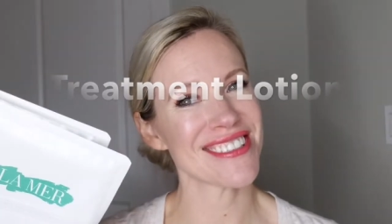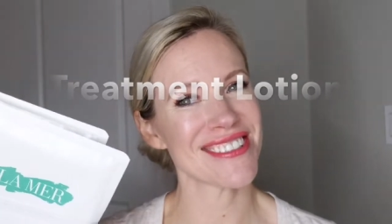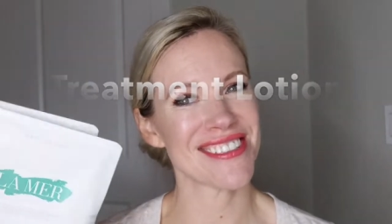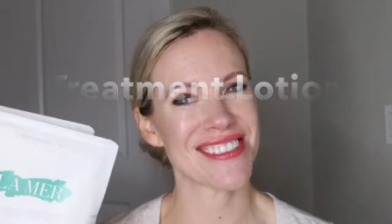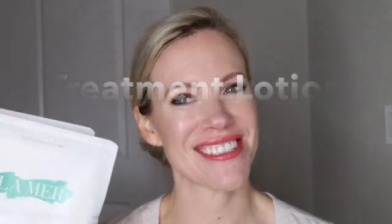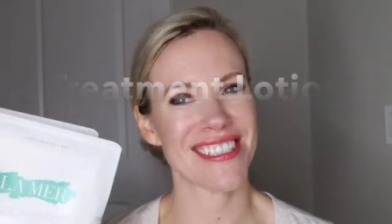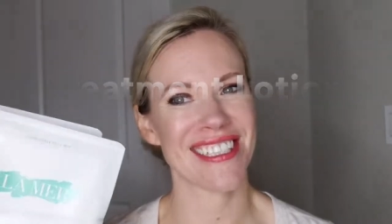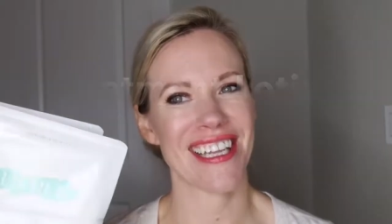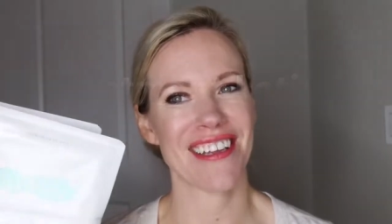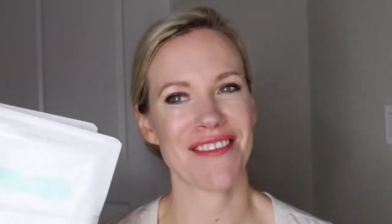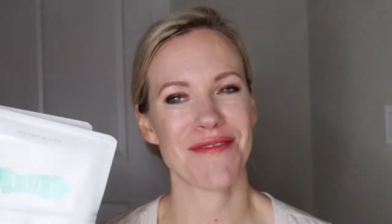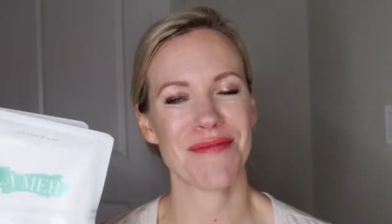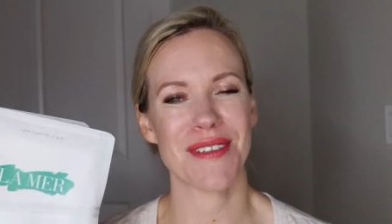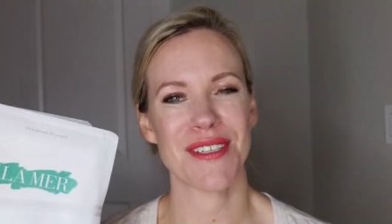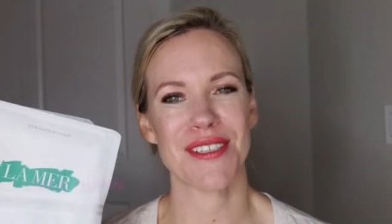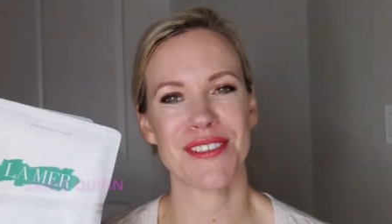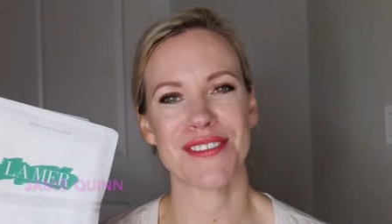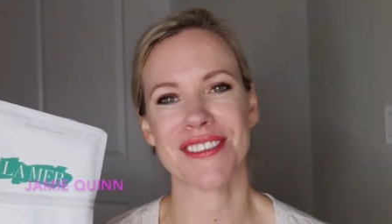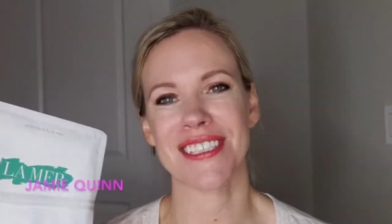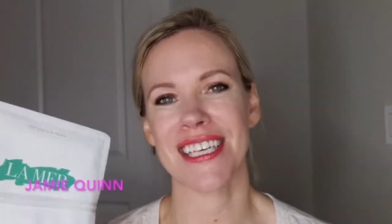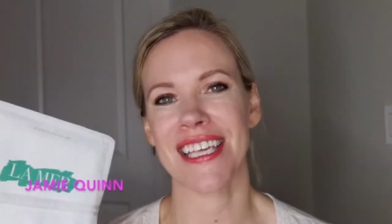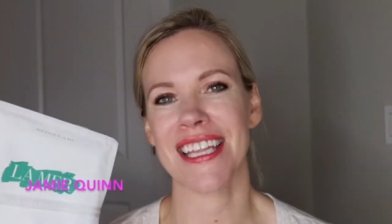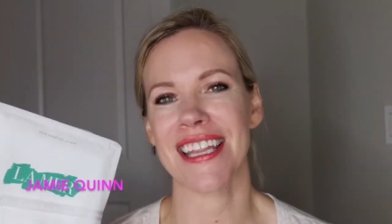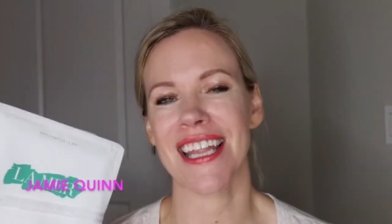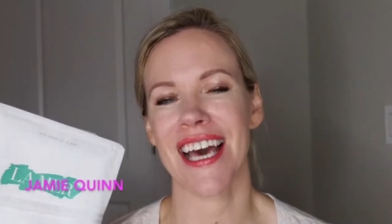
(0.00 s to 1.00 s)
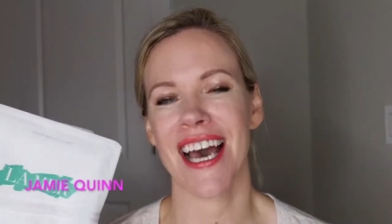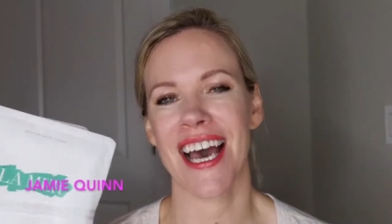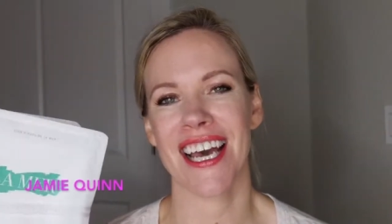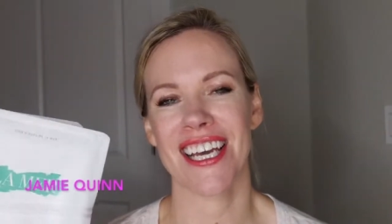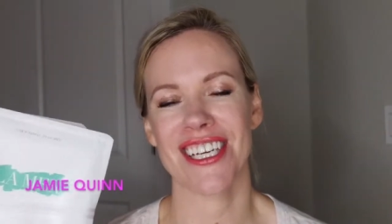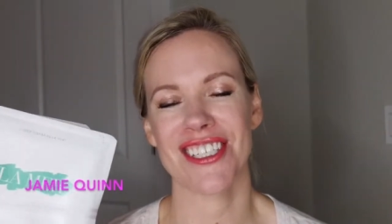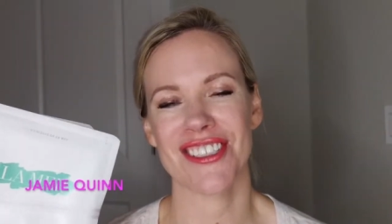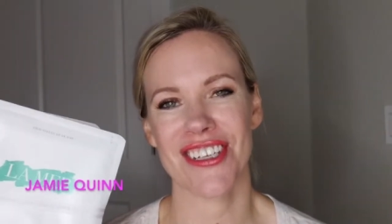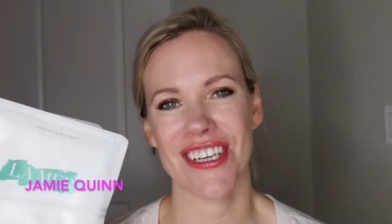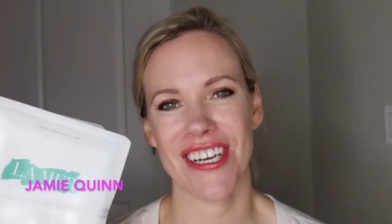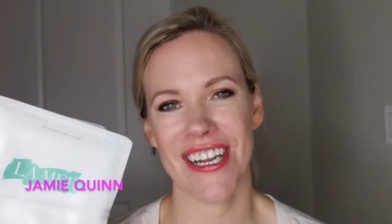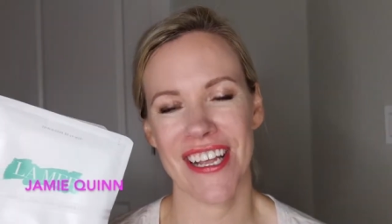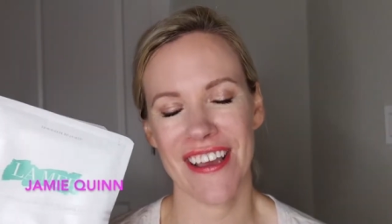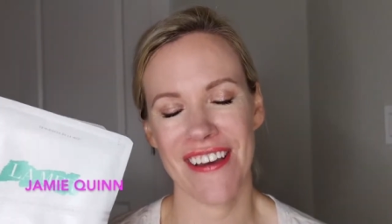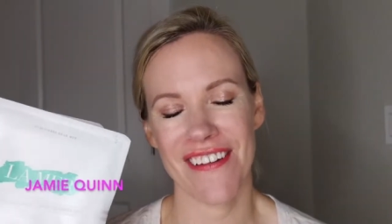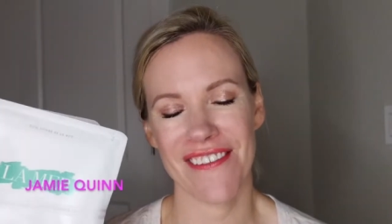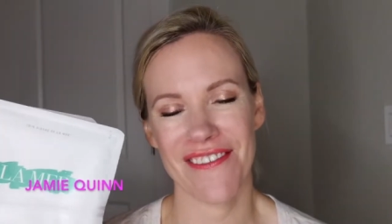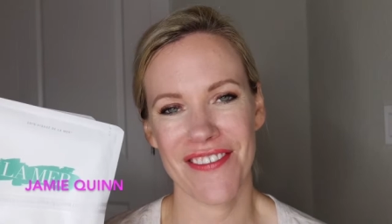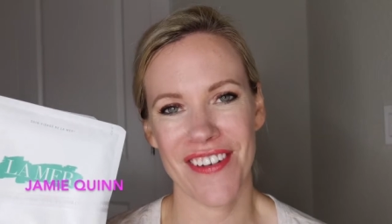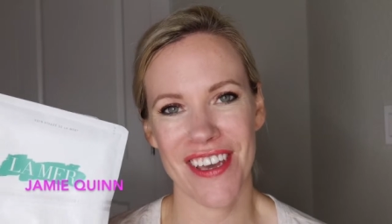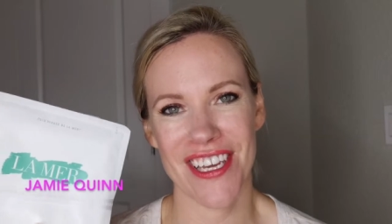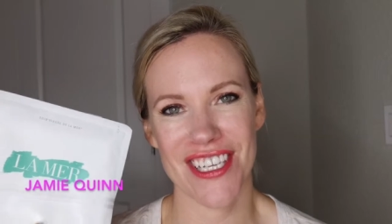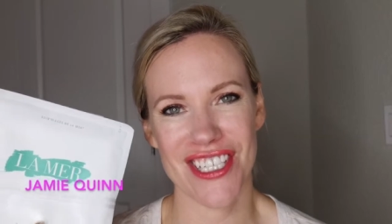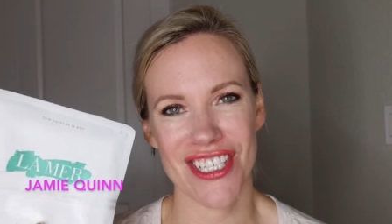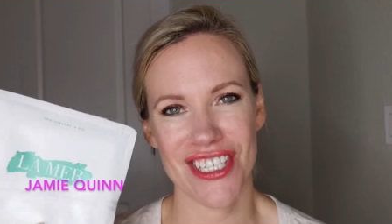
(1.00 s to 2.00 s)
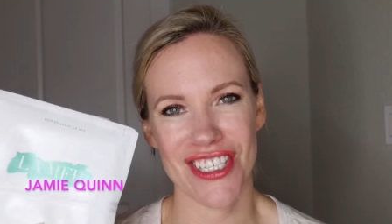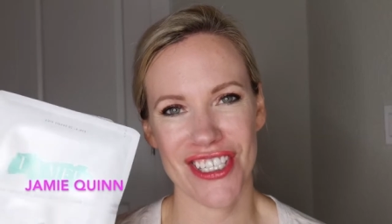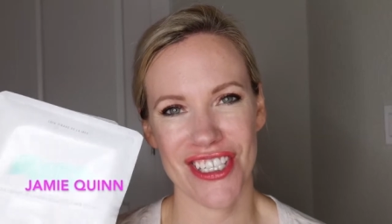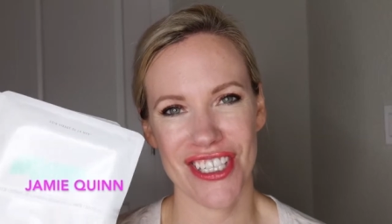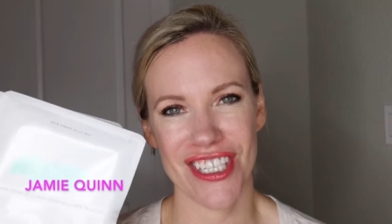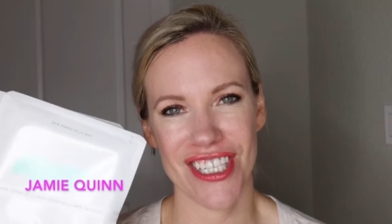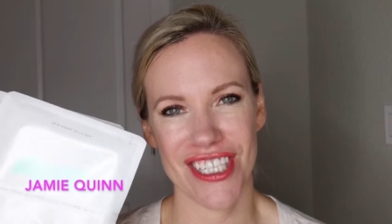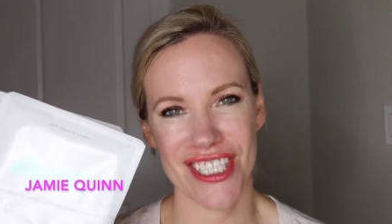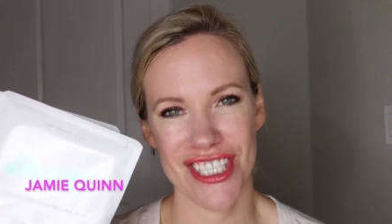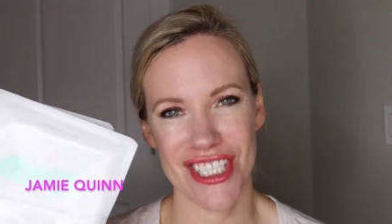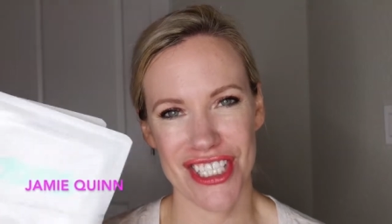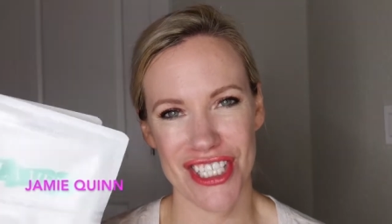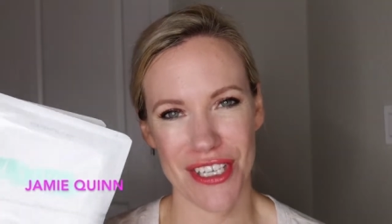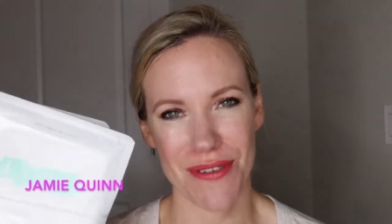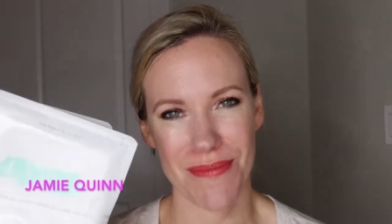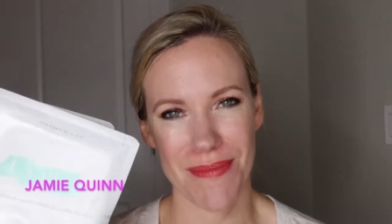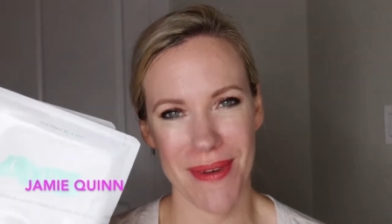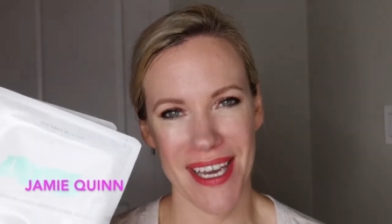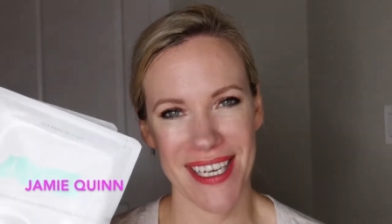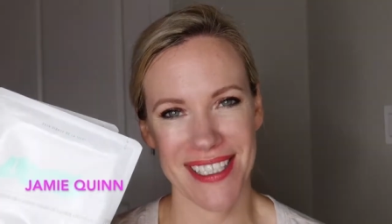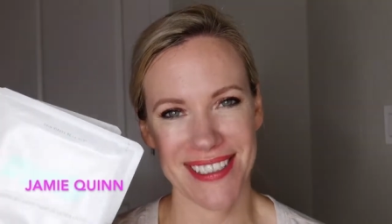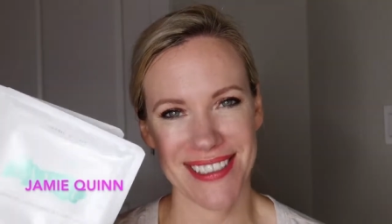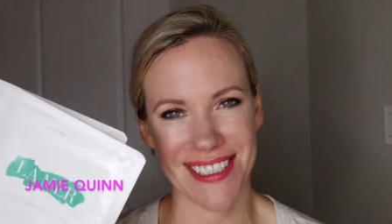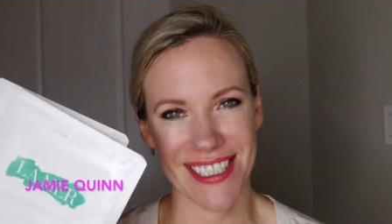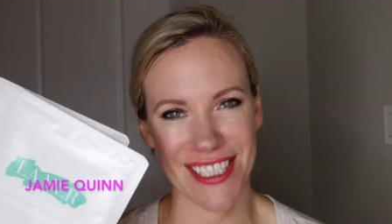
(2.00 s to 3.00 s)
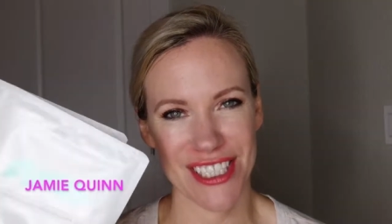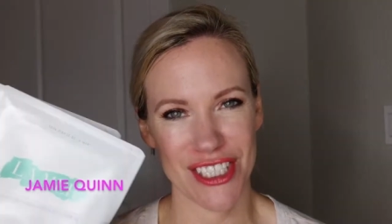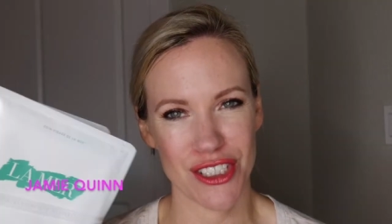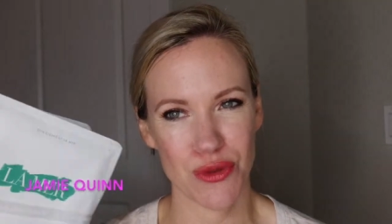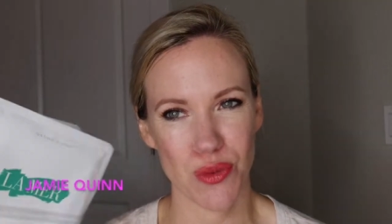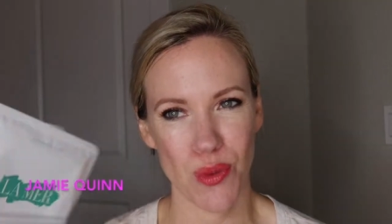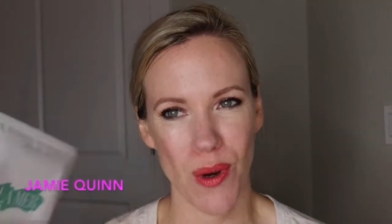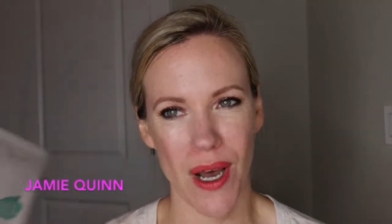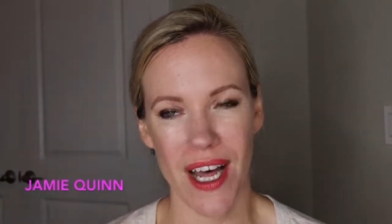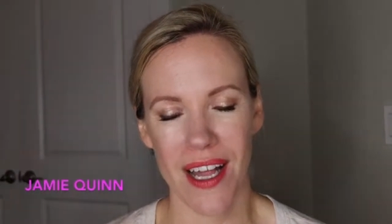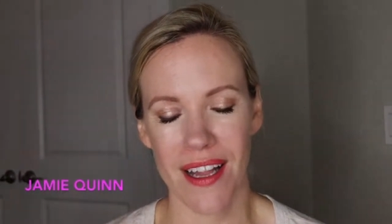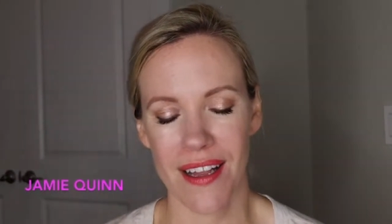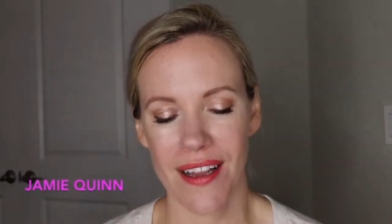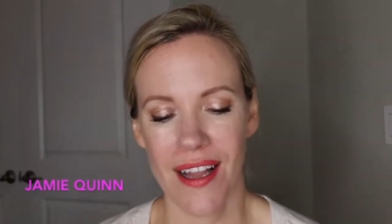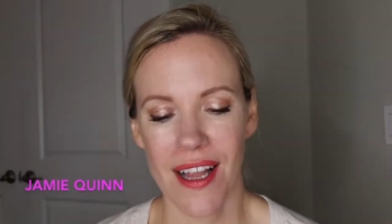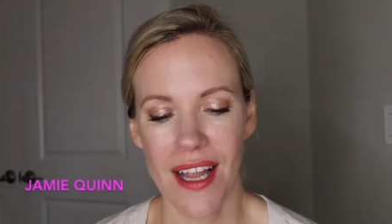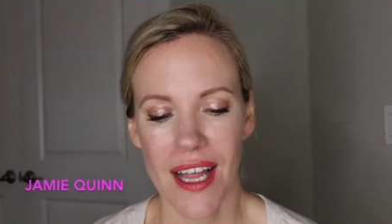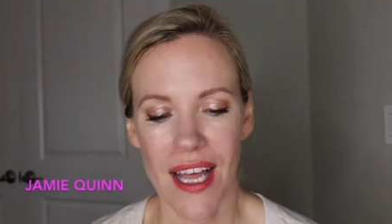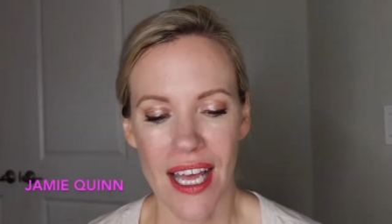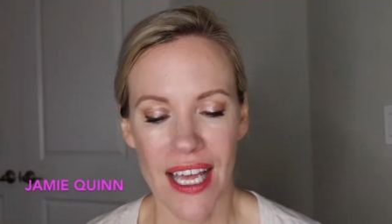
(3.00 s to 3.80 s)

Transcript: still have been using the Hydrating Facial Sheet Mask as well.